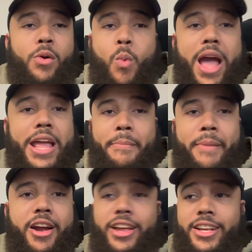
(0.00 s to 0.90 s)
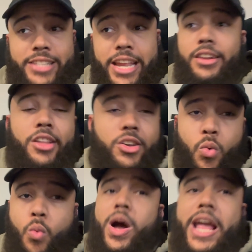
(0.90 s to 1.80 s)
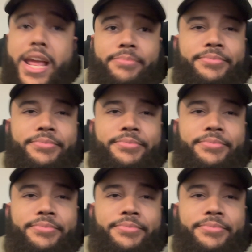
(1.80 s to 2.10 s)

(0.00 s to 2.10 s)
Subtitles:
white Americans. They look white.